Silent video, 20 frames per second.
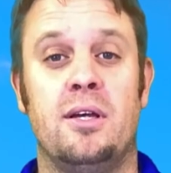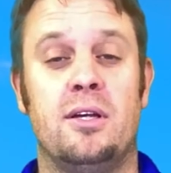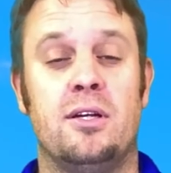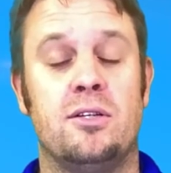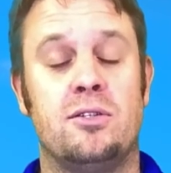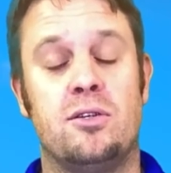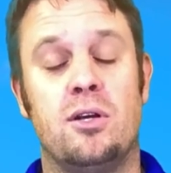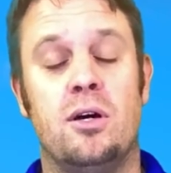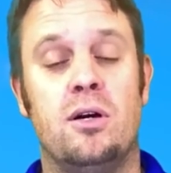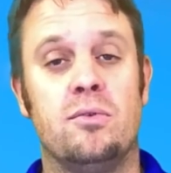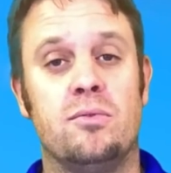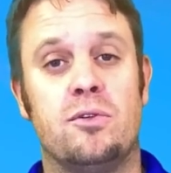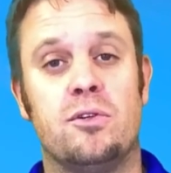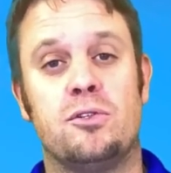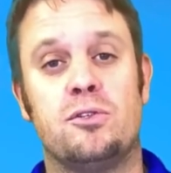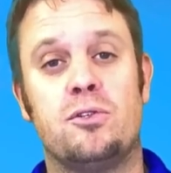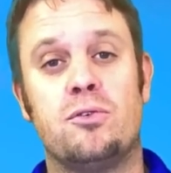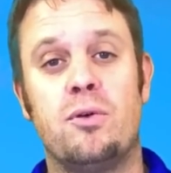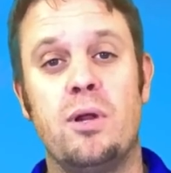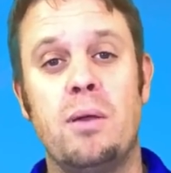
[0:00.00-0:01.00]
So
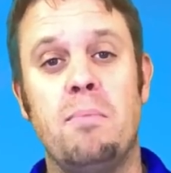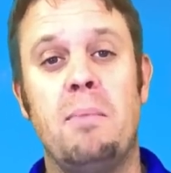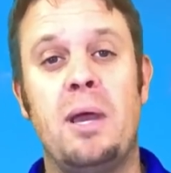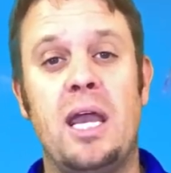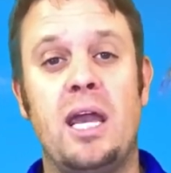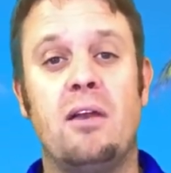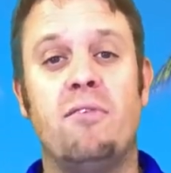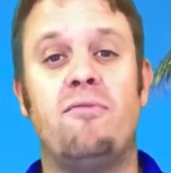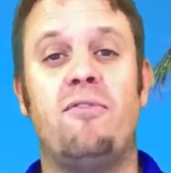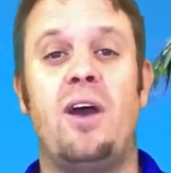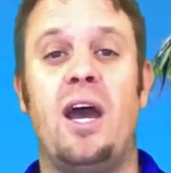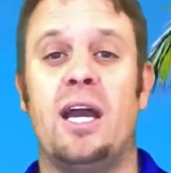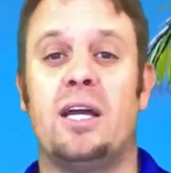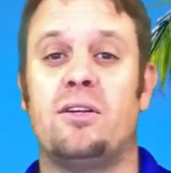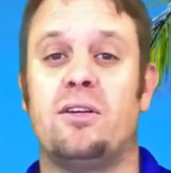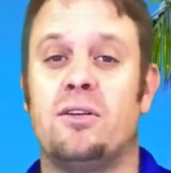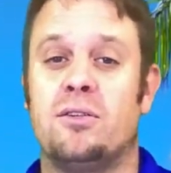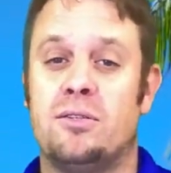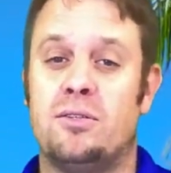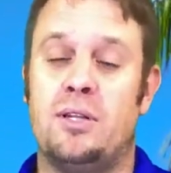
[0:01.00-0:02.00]
there's three main
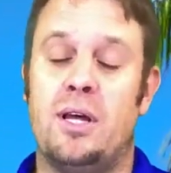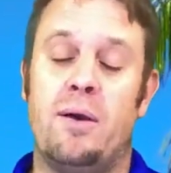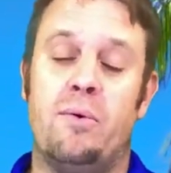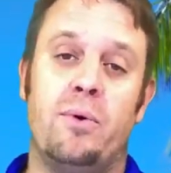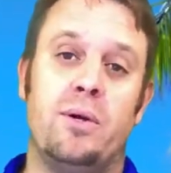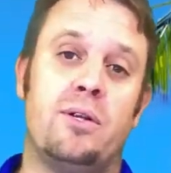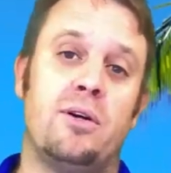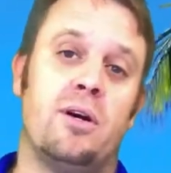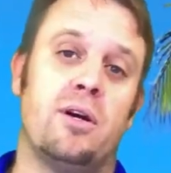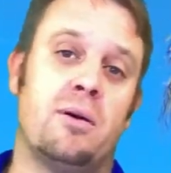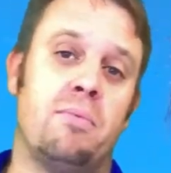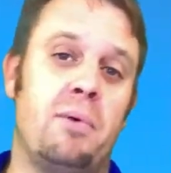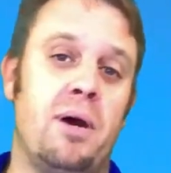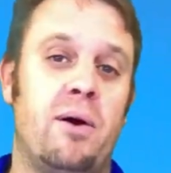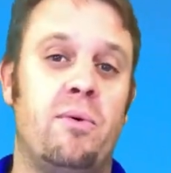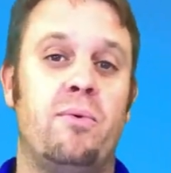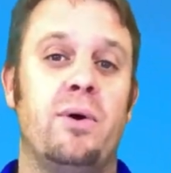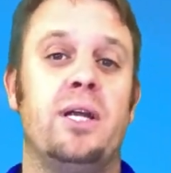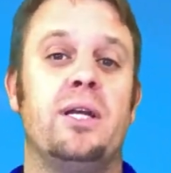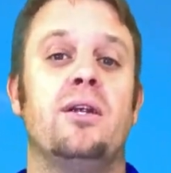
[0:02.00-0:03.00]
factors that we talk
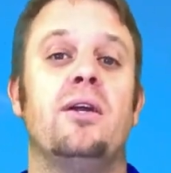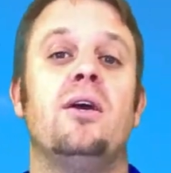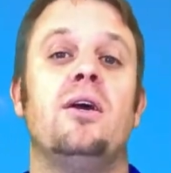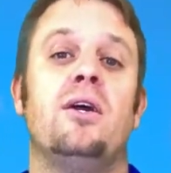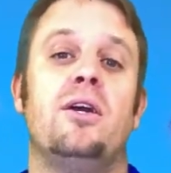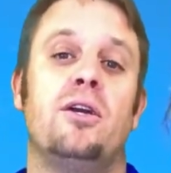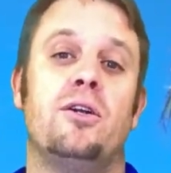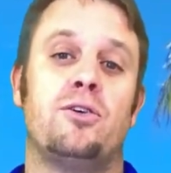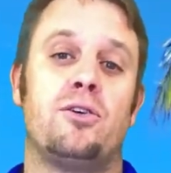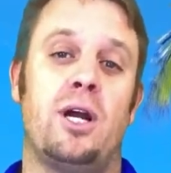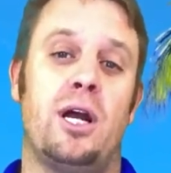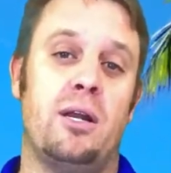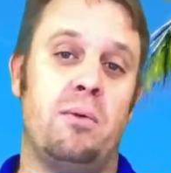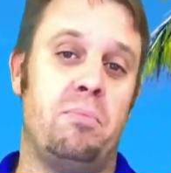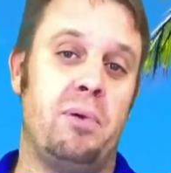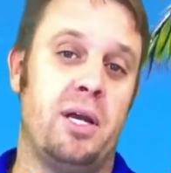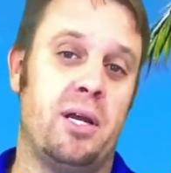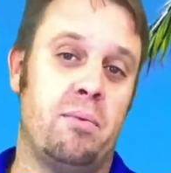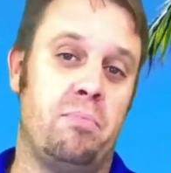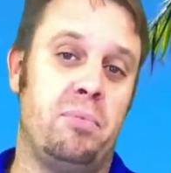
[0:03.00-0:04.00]
about when you're trying to
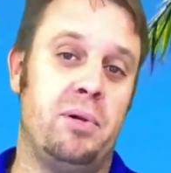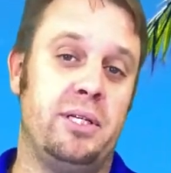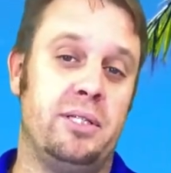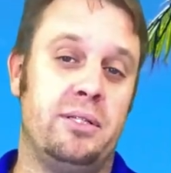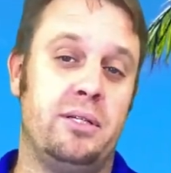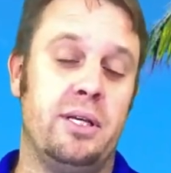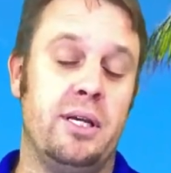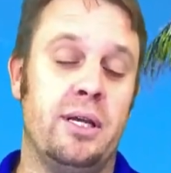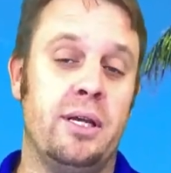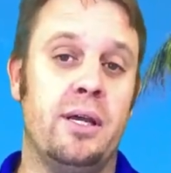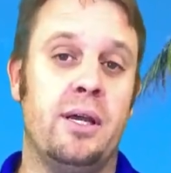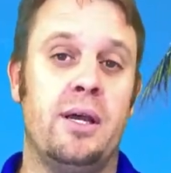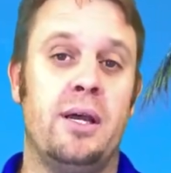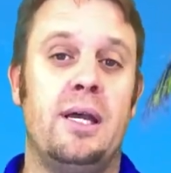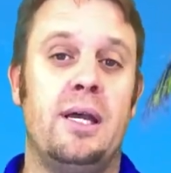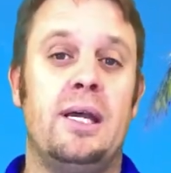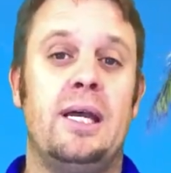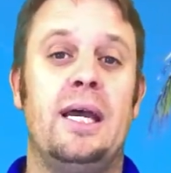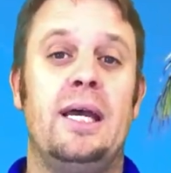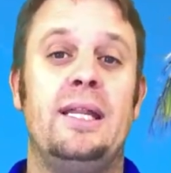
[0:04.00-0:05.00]
pick a PC,
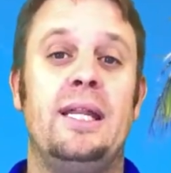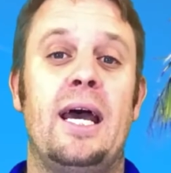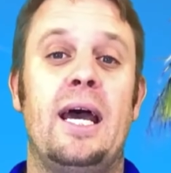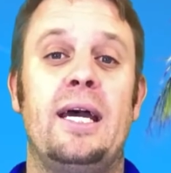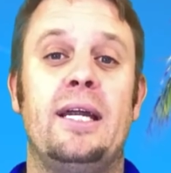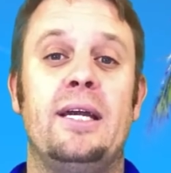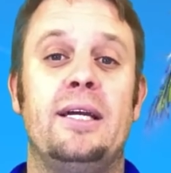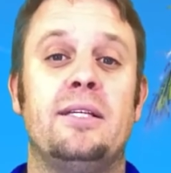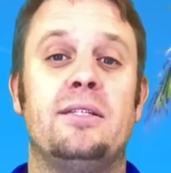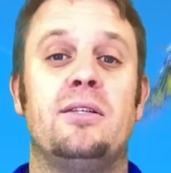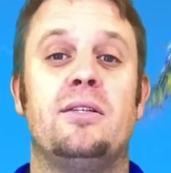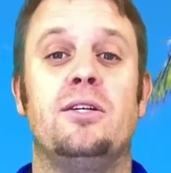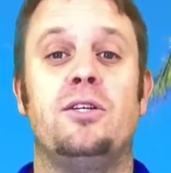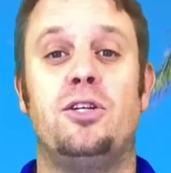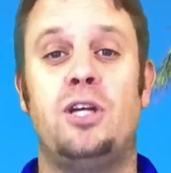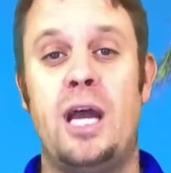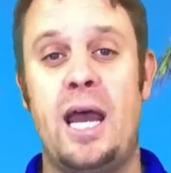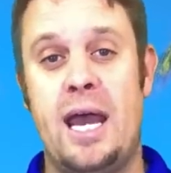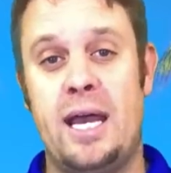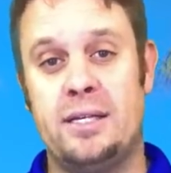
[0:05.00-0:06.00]
and that is the
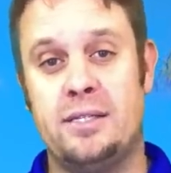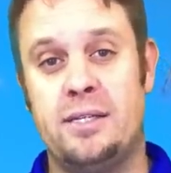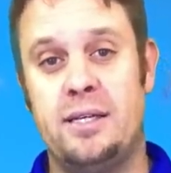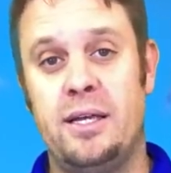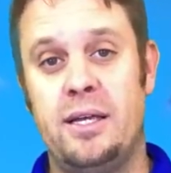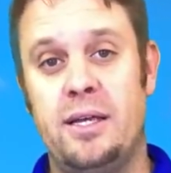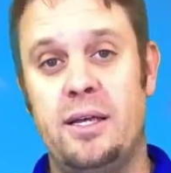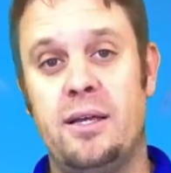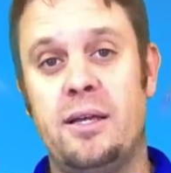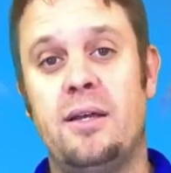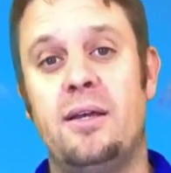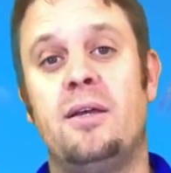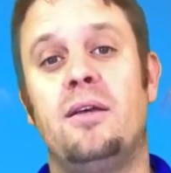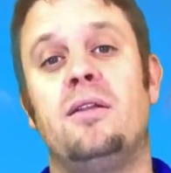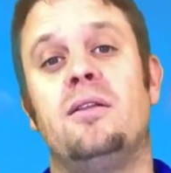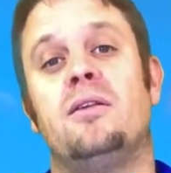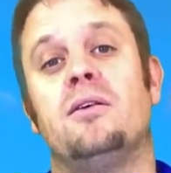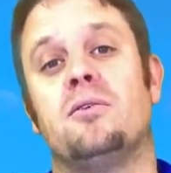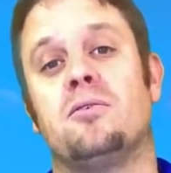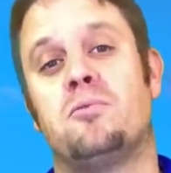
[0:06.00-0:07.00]
chassis,
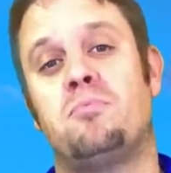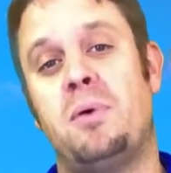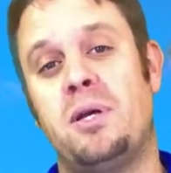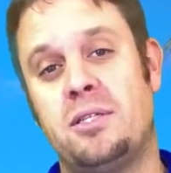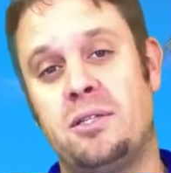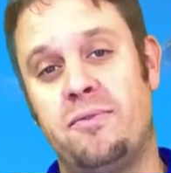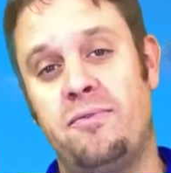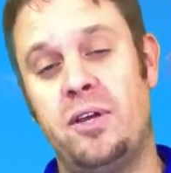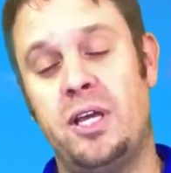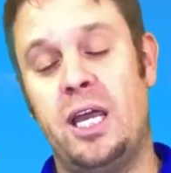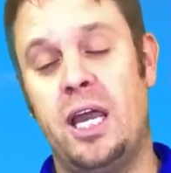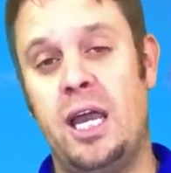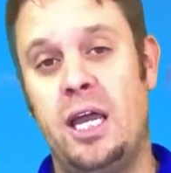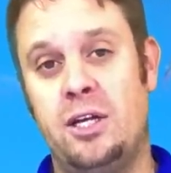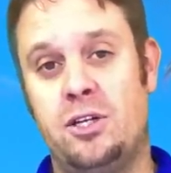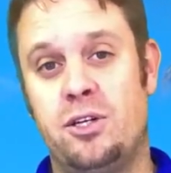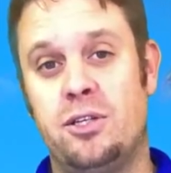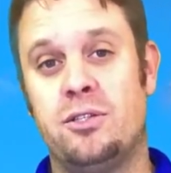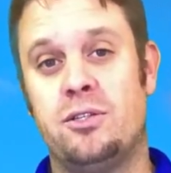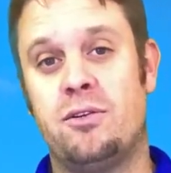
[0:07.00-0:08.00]
the
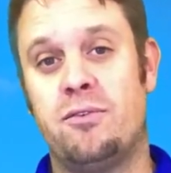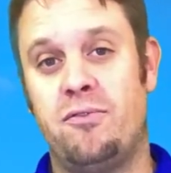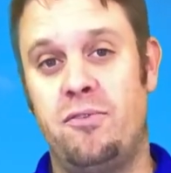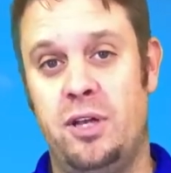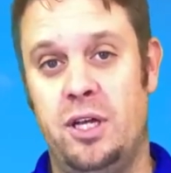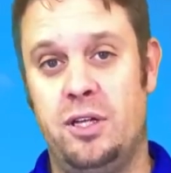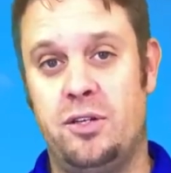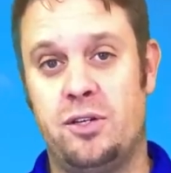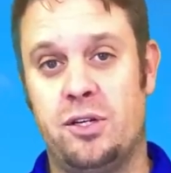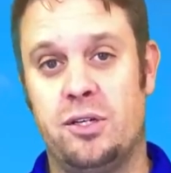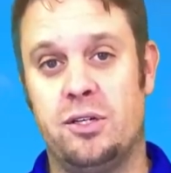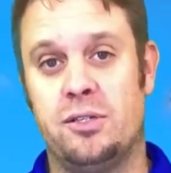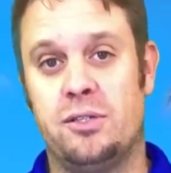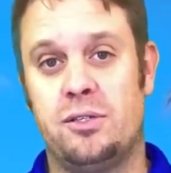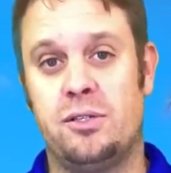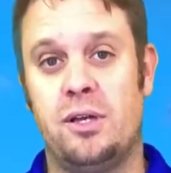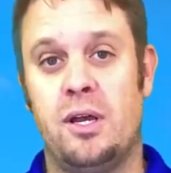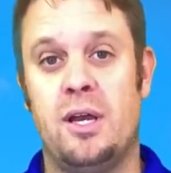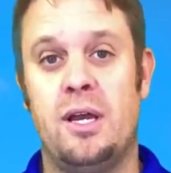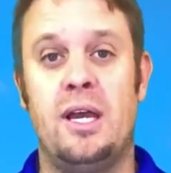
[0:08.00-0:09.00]
specifications or
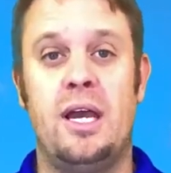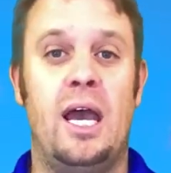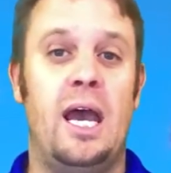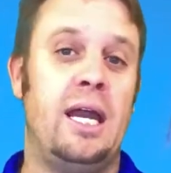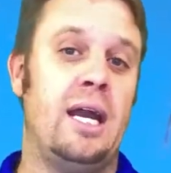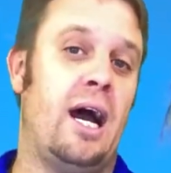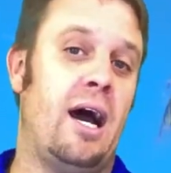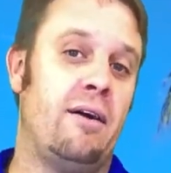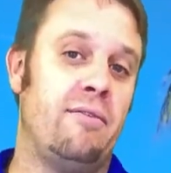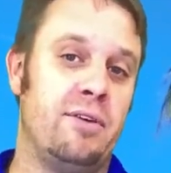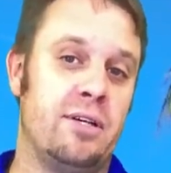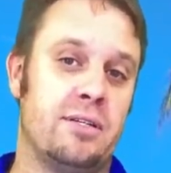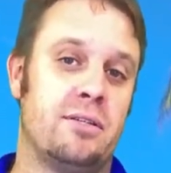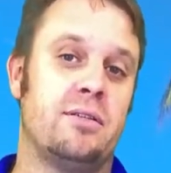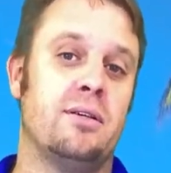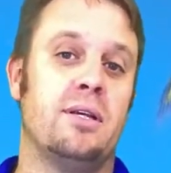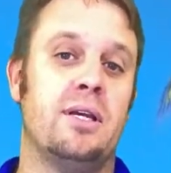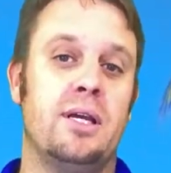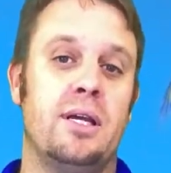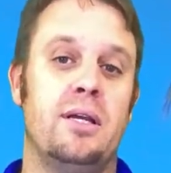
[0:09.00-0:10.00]
features, and
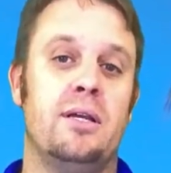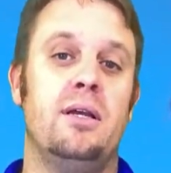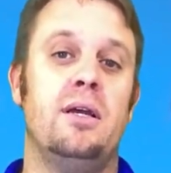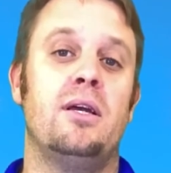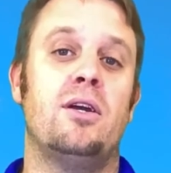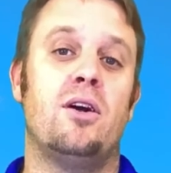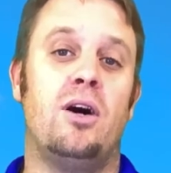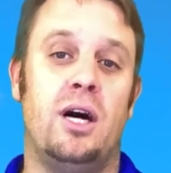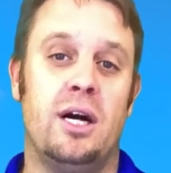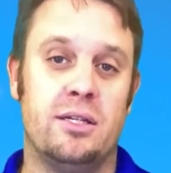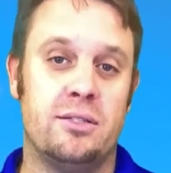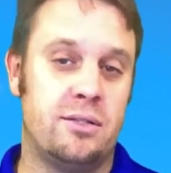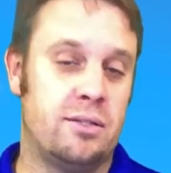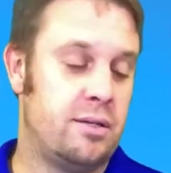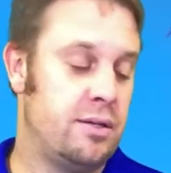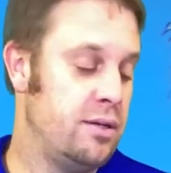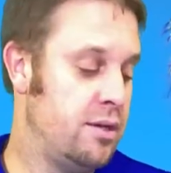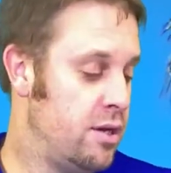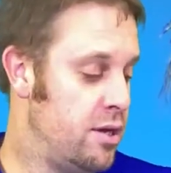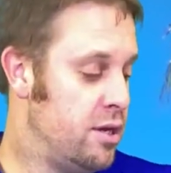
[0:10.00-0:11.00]
obviously cost.
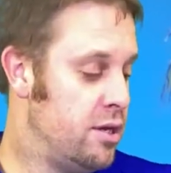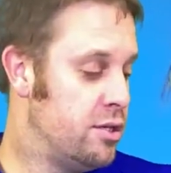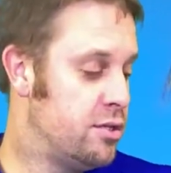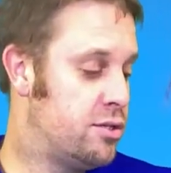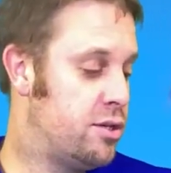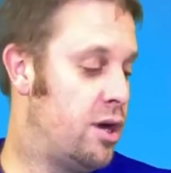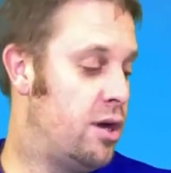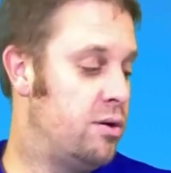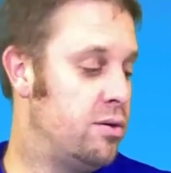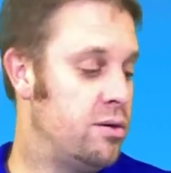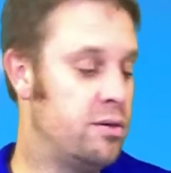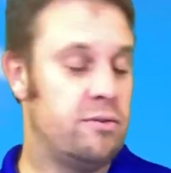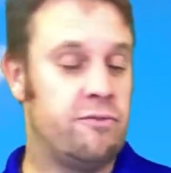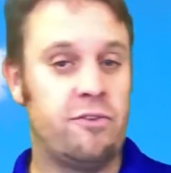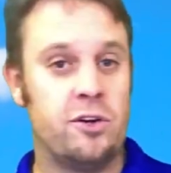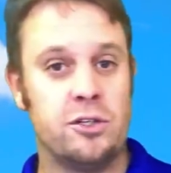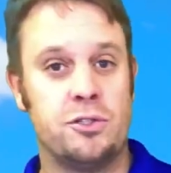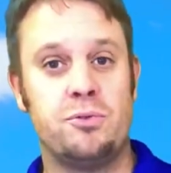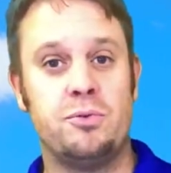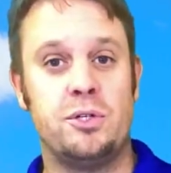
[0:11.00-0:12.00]
So
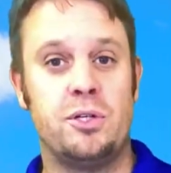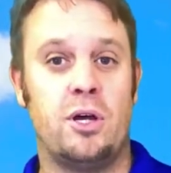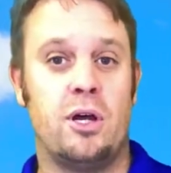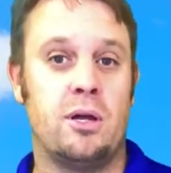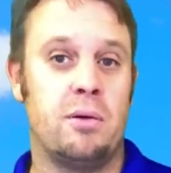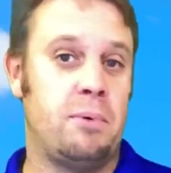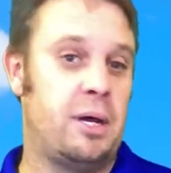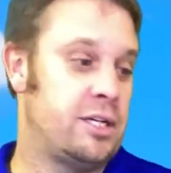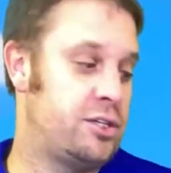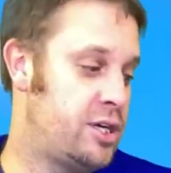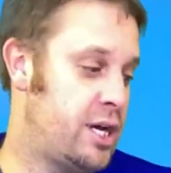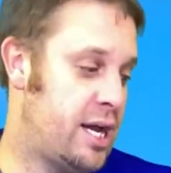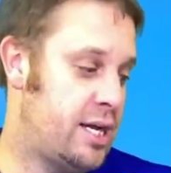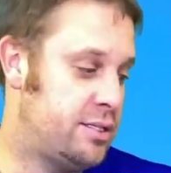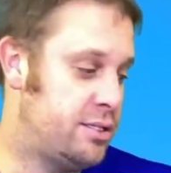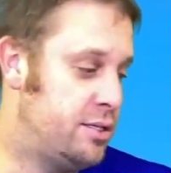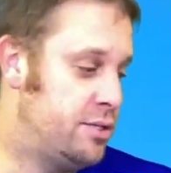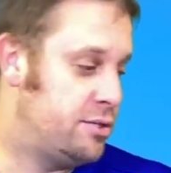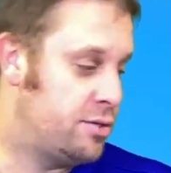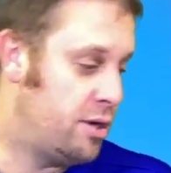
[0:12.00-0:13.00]
first we talk about
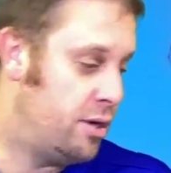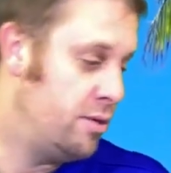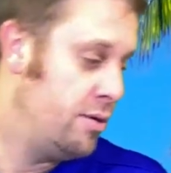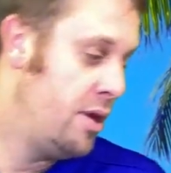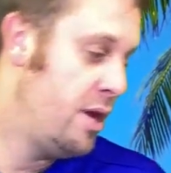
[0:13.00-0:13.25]
chassis. So